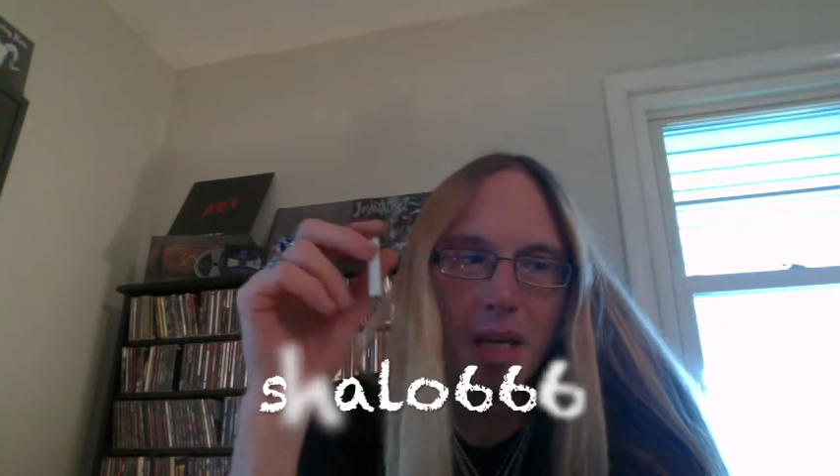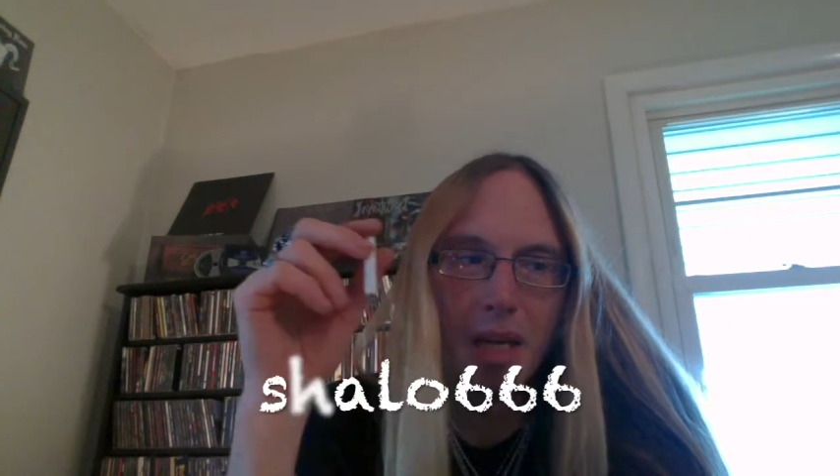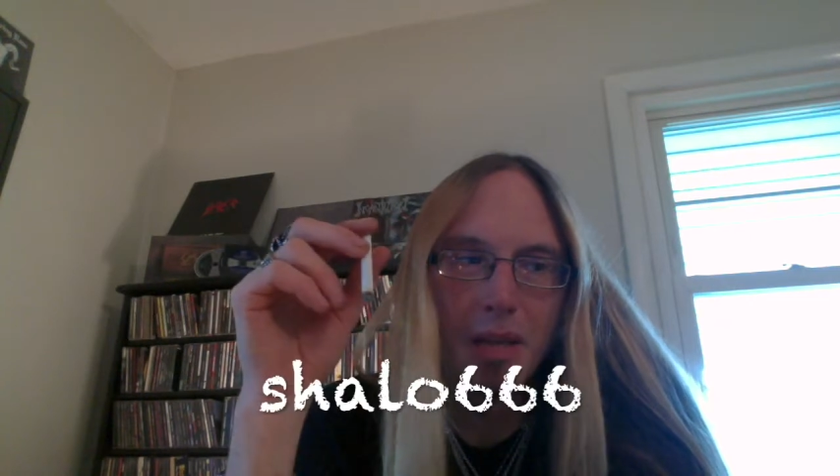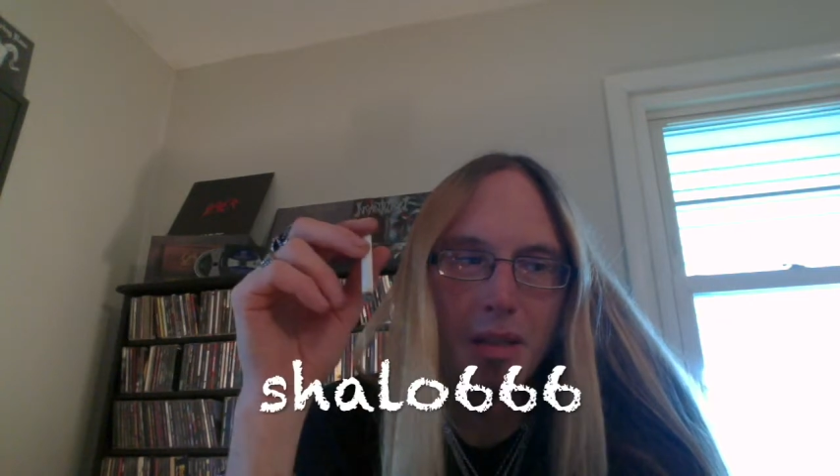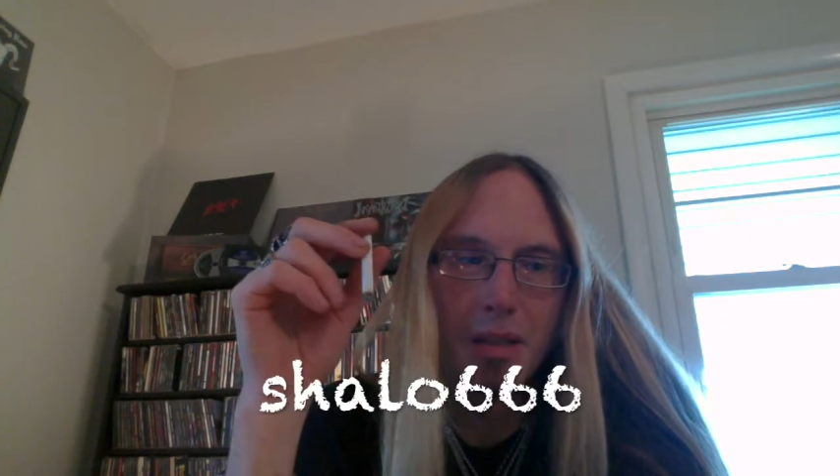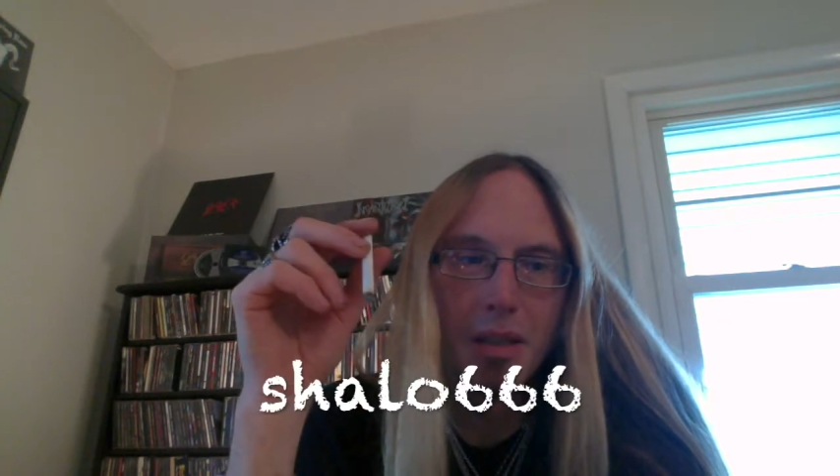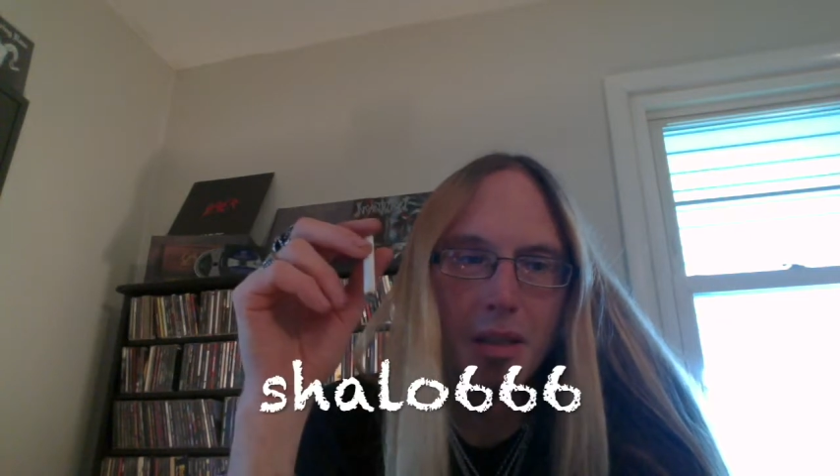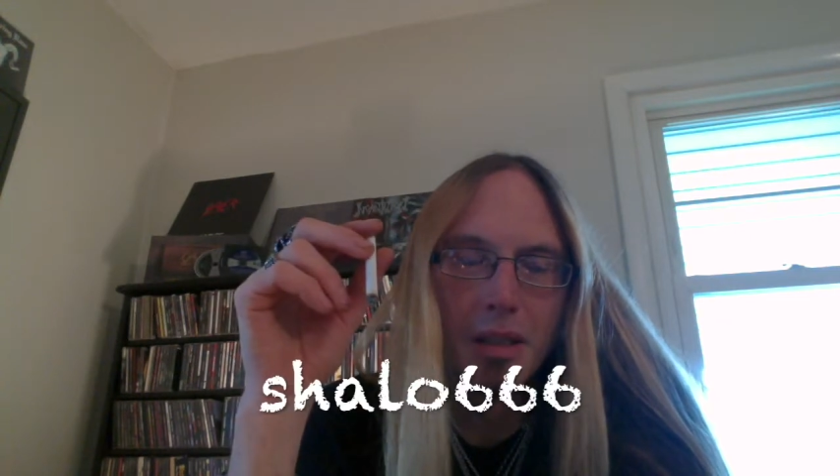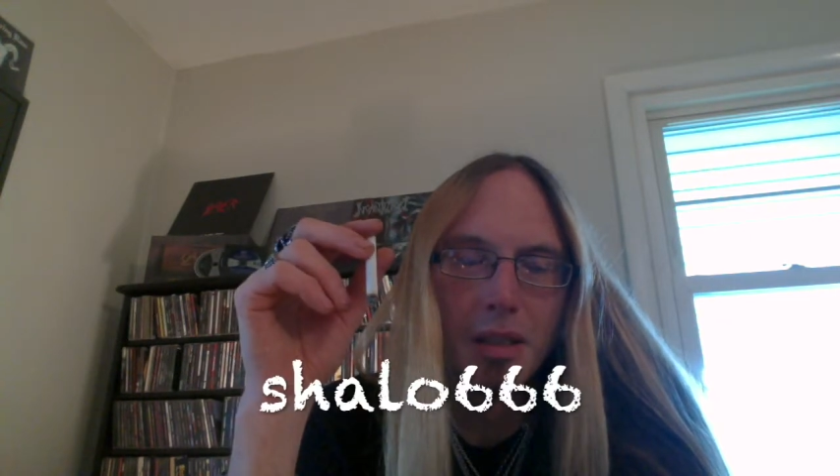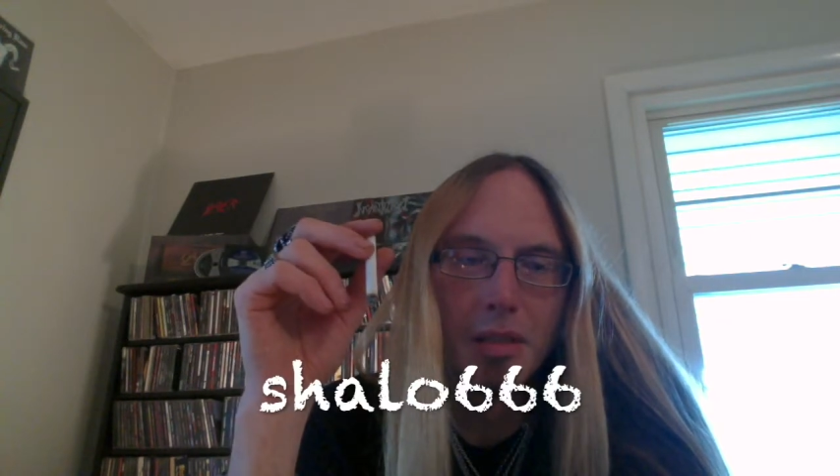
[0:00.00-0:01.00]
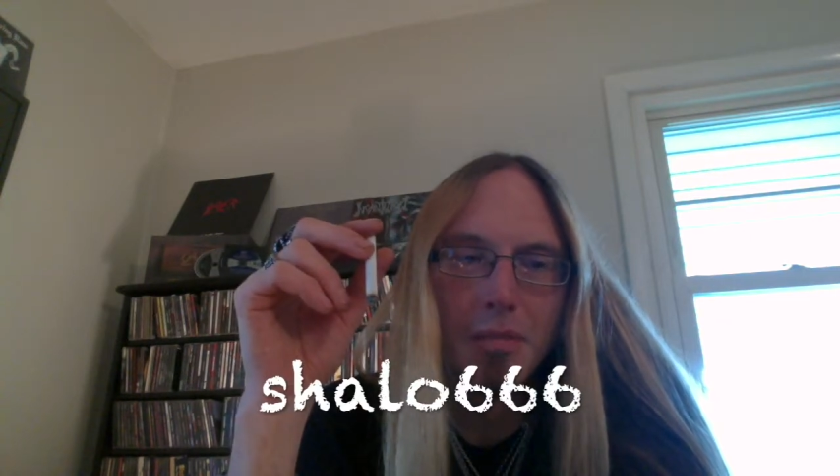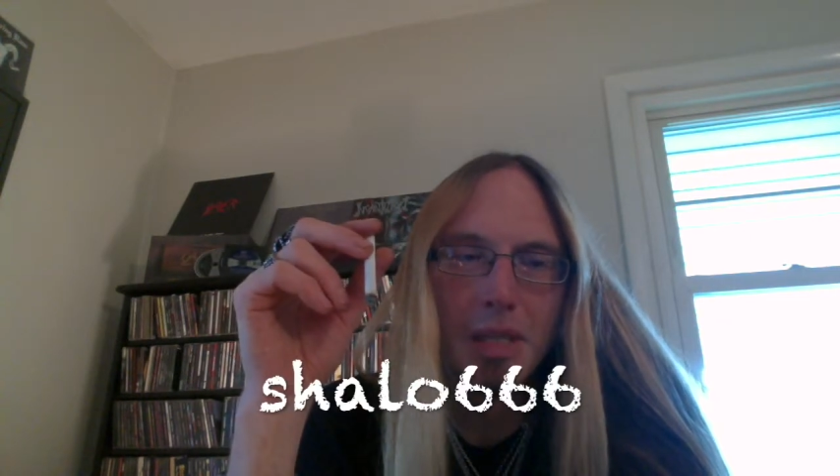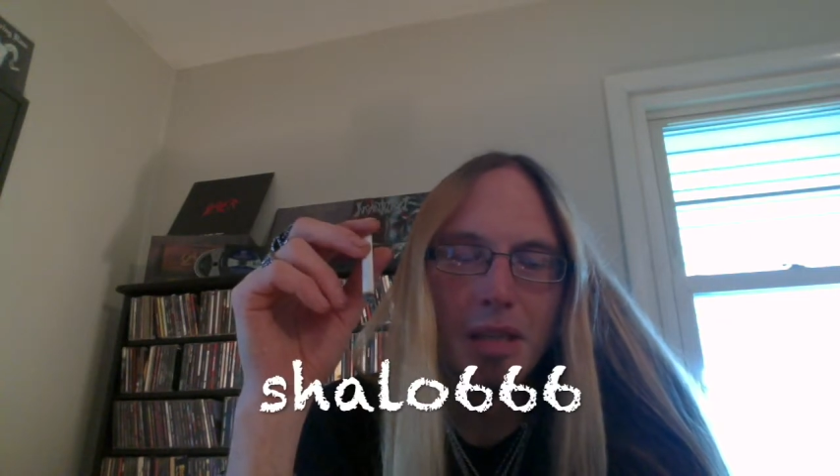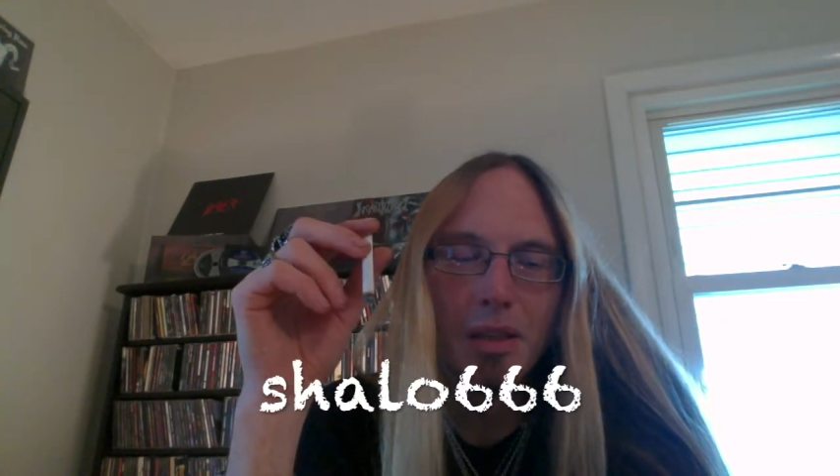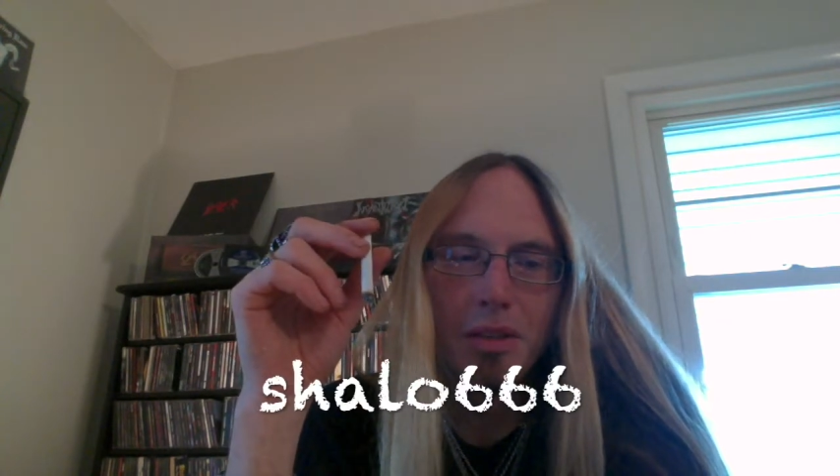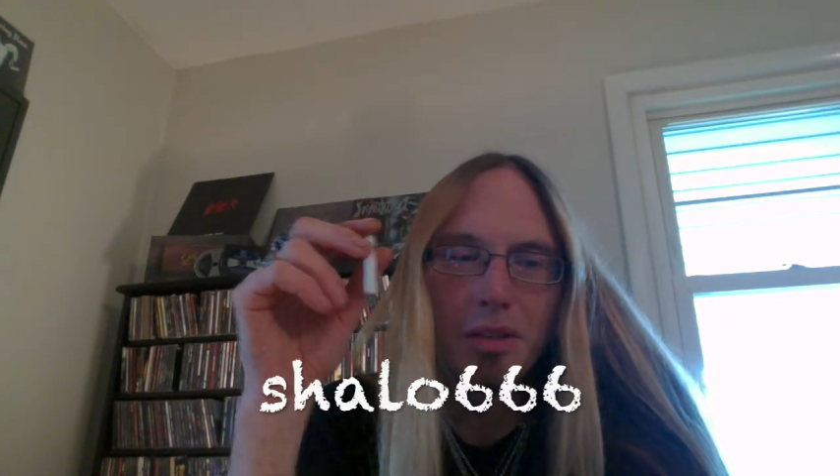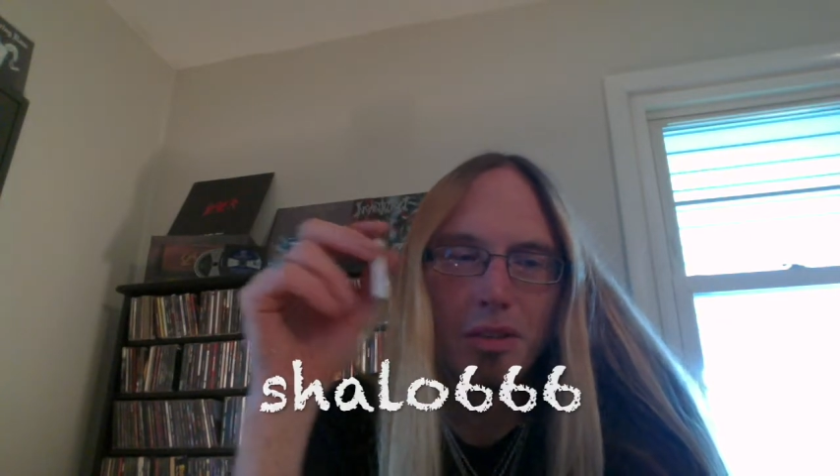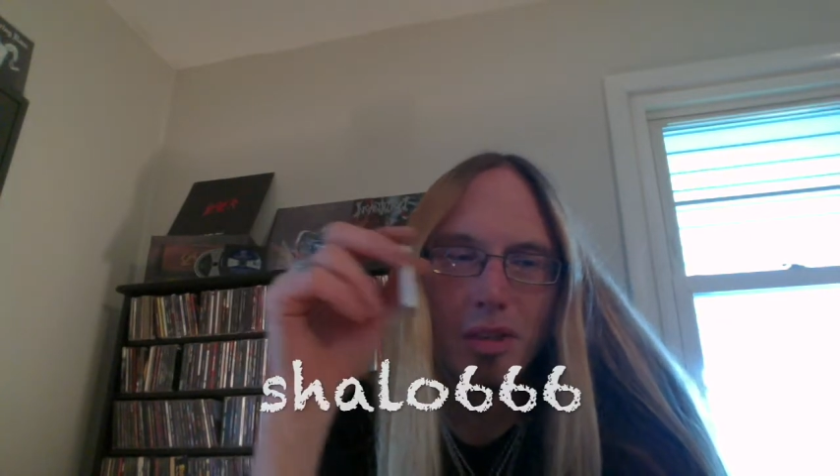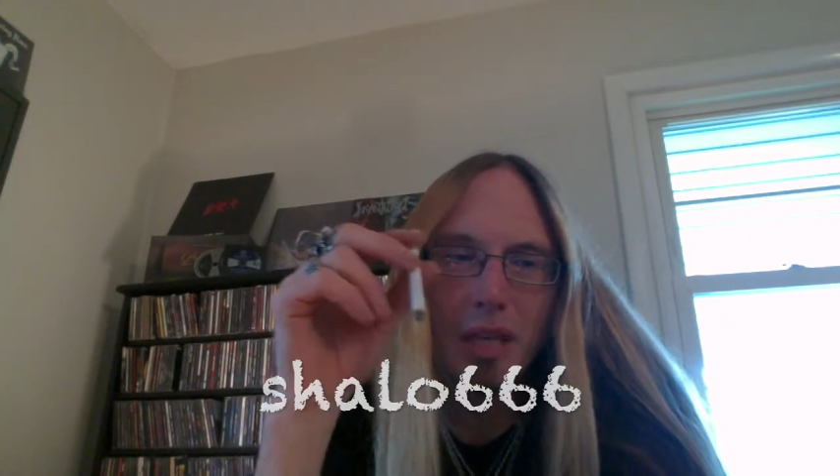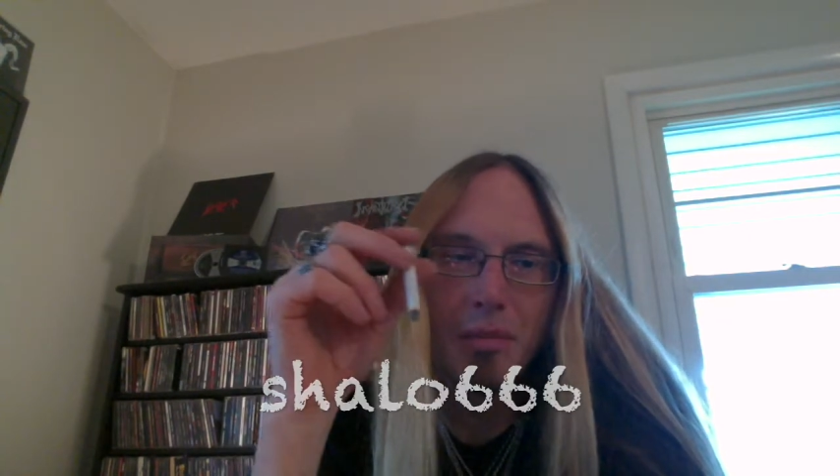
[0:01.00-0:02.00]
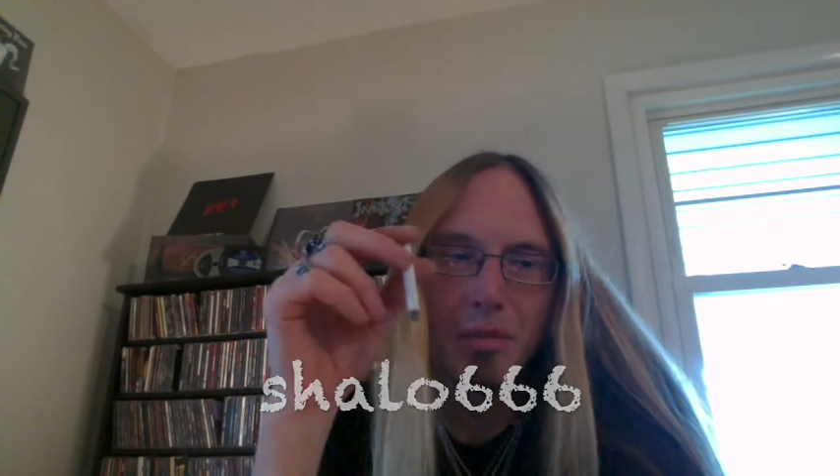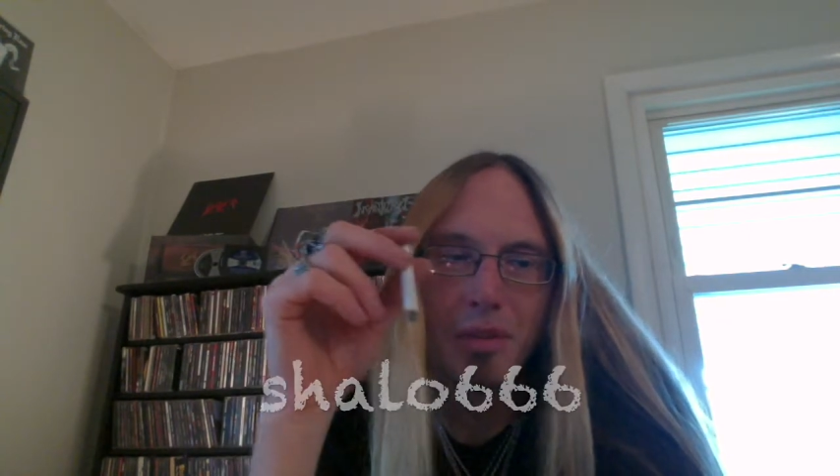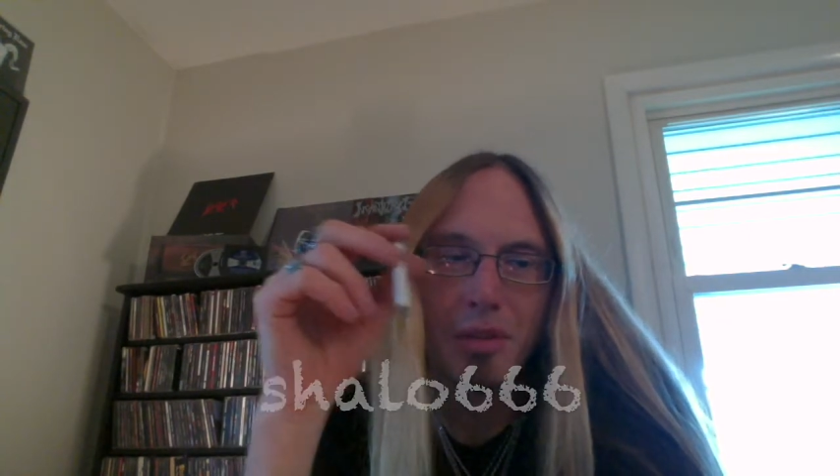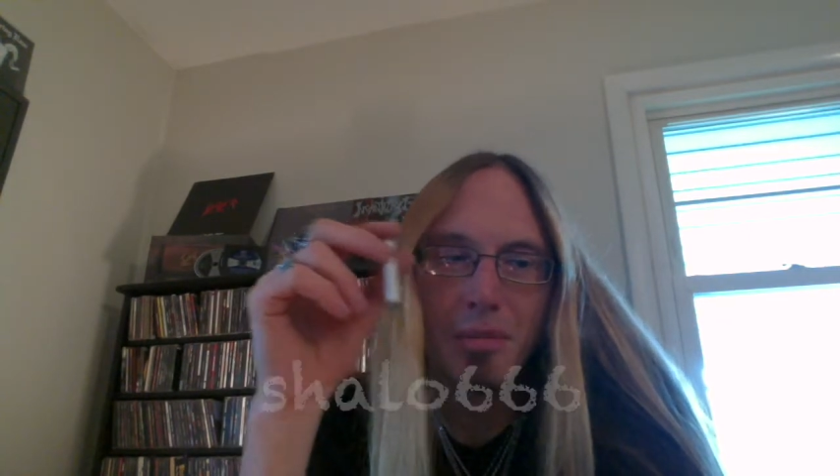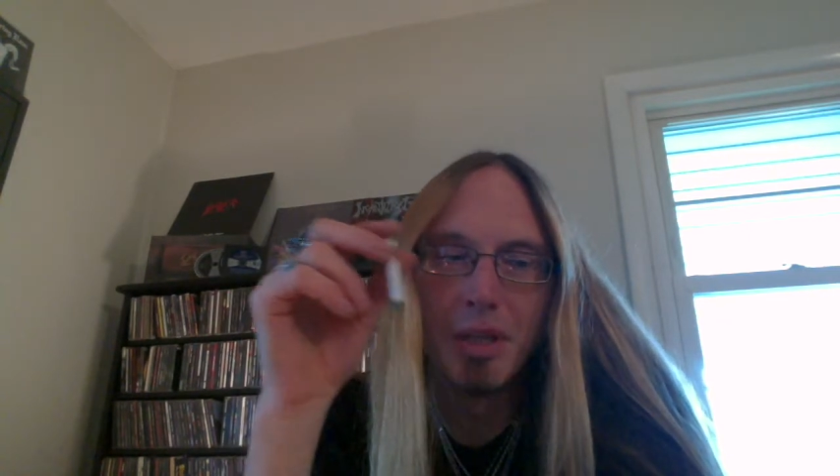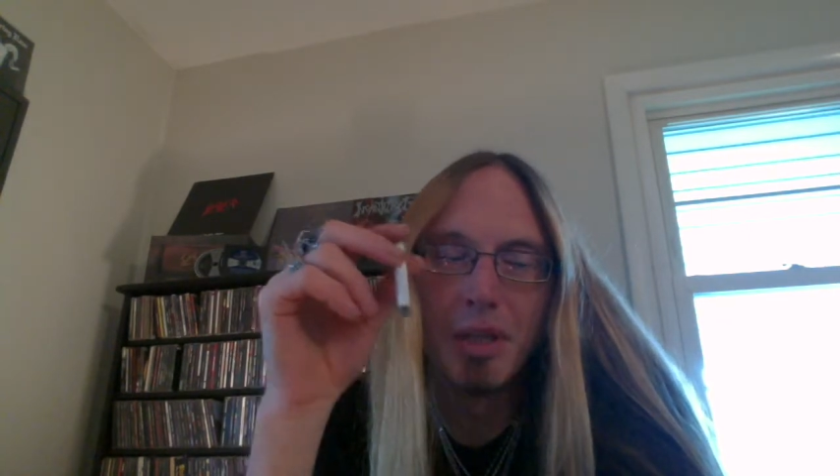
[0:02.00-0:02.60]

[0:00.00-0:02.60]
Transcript: I, being on certain labels could